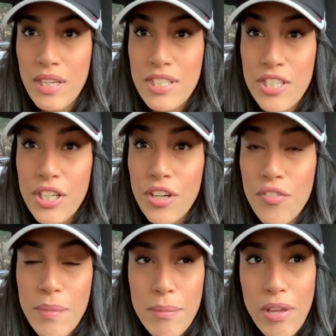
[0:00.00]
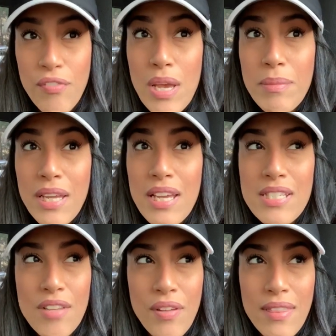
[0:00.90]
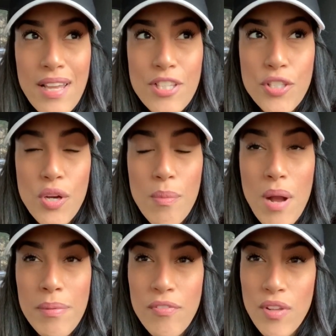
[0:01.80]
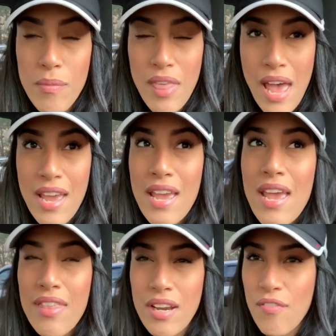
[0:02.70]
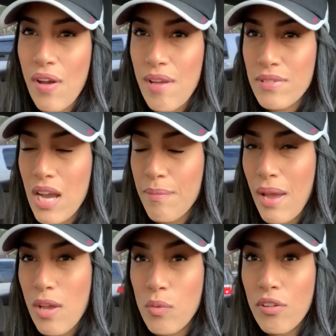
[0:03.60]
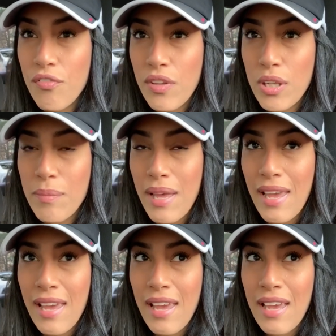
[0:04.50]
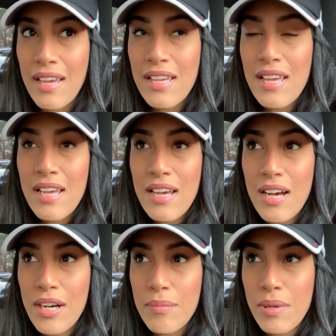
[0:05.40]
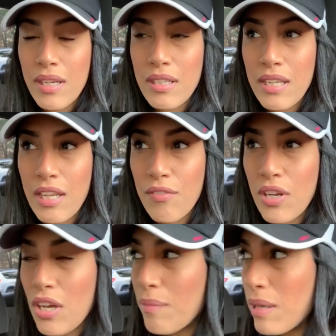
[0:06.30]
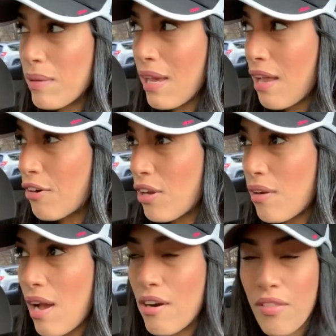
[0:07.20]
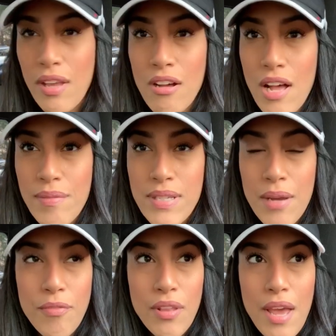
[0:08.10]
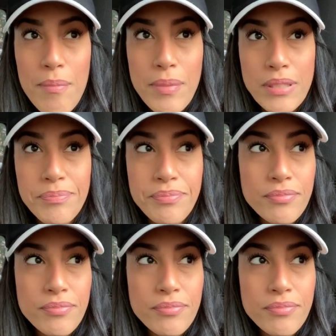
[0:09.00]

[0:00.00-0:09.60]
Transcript: dinner for me and my family and stuff like that. So I'll probably film that. Then if I have time, I will film a cleaning video maybe. I don't know. I don't think I'll have time for that, but